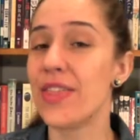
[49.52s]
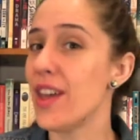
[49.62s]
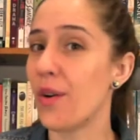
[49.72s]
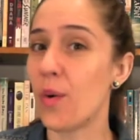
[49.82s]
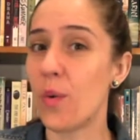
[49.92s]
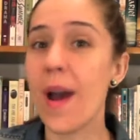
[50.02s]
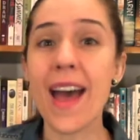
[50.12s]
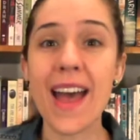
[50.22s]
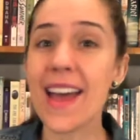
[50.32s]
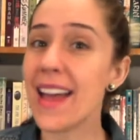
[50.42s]
The
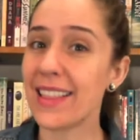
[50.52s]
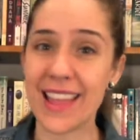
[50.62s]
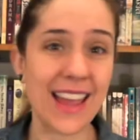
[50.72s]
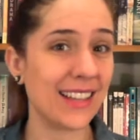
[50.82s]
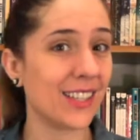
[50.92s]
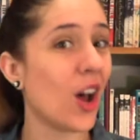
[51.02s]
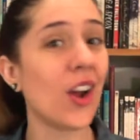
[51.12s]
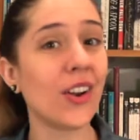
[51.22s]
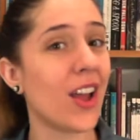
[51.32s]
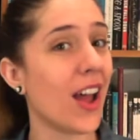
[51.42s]
wetlands
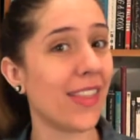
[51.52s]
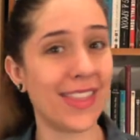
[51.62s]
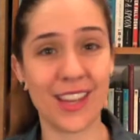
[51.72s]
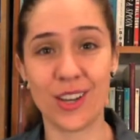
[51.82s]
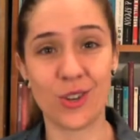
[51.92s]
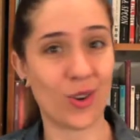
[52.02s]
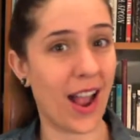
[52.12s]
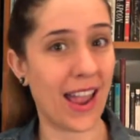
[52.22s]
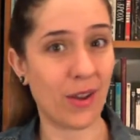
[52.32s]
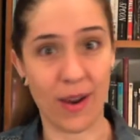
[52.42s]
are not the
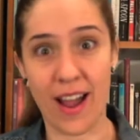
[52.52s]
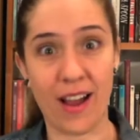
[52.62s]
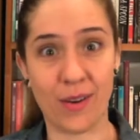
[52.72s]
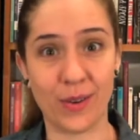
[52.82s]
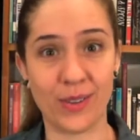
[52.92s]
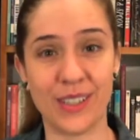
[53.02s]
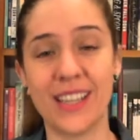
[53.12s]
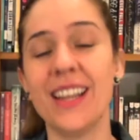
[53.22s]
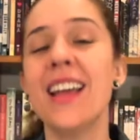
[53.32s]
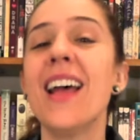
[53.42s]
dry ground.
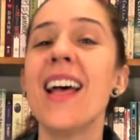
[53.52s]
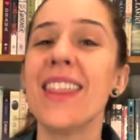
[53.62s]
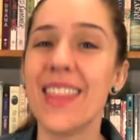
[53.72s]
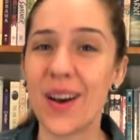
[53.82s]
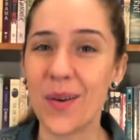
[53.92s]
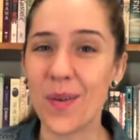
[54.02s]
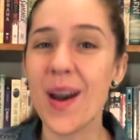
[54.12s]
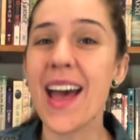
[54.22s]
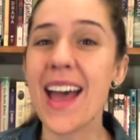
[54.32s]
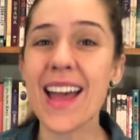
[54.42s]
The
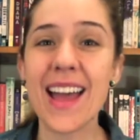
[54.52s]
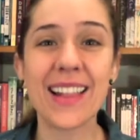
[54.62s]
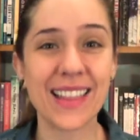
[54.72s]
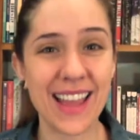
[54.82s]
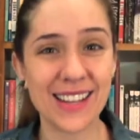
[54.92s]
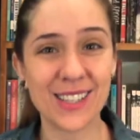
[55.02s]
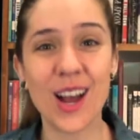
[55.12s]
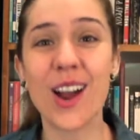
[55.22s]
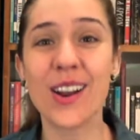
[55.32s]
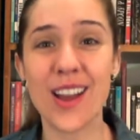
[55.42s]
wetlands
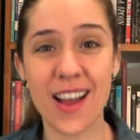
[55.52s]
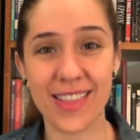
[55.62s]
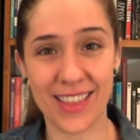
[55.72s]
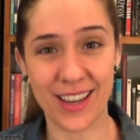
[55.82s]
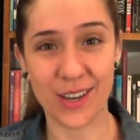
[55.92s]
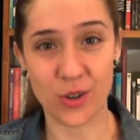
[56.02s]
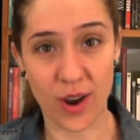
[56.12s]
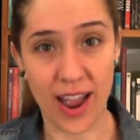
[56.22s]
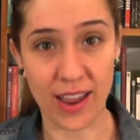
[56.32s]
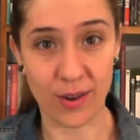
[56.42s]
are not the
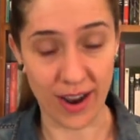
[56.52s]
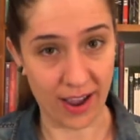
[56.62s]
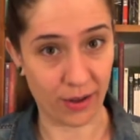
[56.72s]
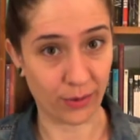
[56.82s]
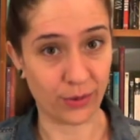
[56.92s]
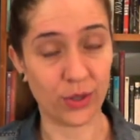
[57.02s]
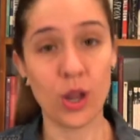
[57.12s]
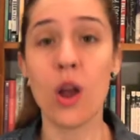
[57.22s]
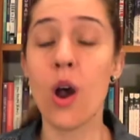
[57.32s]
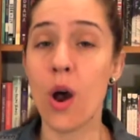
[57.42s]
dry ground.
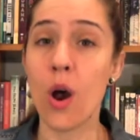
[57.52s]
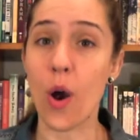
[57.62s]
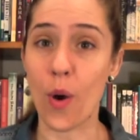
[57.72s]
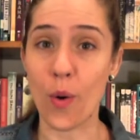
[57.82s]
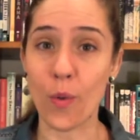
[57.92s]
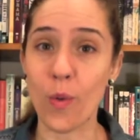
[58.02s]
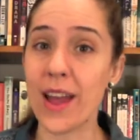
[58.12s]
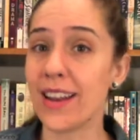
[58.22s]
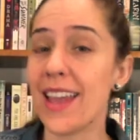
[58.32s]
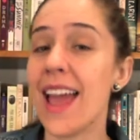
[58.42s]
Oh,
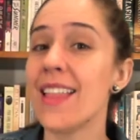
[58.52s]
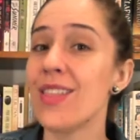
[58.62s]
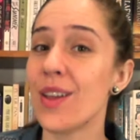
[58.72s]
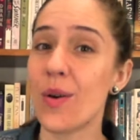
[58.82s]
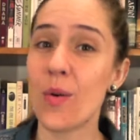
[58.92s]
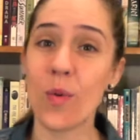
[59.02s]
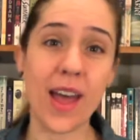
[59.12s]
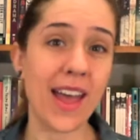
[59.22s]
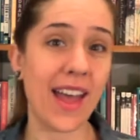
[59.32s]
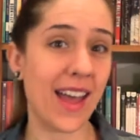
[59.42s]
what can the
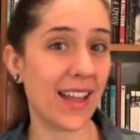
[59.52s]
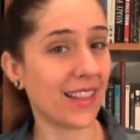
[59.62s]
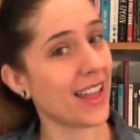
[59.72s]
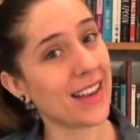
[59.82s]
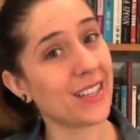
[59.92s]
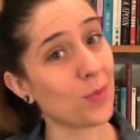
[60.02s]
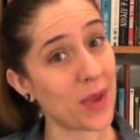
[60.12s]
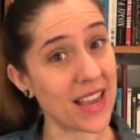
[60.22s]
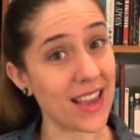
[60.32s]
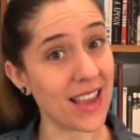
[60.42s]
wetlands
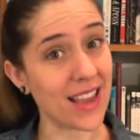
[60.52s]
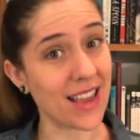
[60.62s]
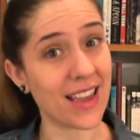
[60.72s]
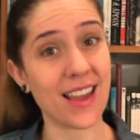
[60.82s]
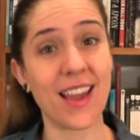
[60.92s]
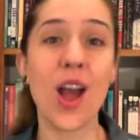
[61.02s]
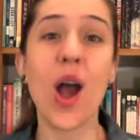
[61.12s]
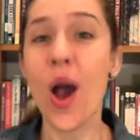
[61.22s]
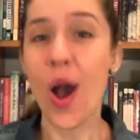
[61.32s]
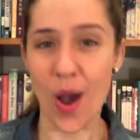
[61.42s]
be?
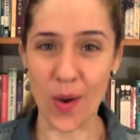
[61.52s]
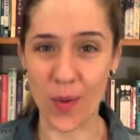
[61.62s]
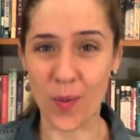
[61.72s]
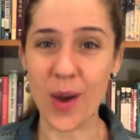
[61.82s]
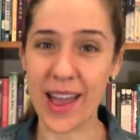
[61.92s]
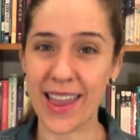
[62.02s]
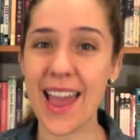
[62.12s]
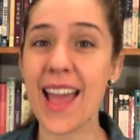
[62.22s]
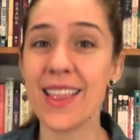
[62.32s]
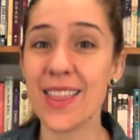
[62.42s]
Oh, what
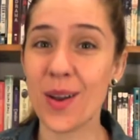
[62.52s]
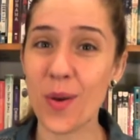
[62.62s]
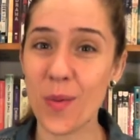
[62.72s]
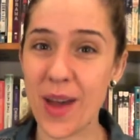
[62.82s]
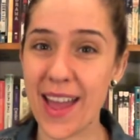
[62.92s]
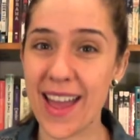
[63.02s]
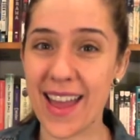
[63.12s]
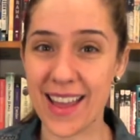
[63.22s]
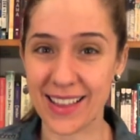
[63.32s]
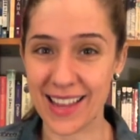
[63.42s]
can the
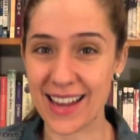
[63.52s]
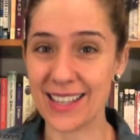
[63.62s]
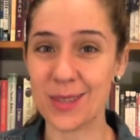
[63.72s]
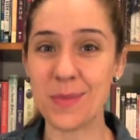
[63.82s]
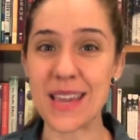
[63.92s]
wetlands